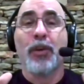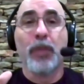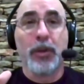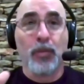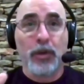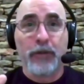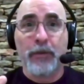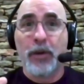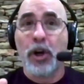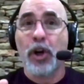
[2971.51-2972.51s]
We can work
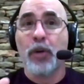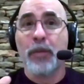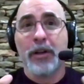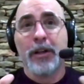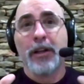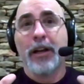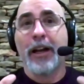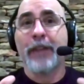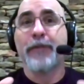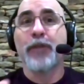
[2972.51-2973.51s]
from home
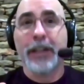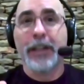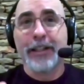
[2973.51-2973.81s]
I fully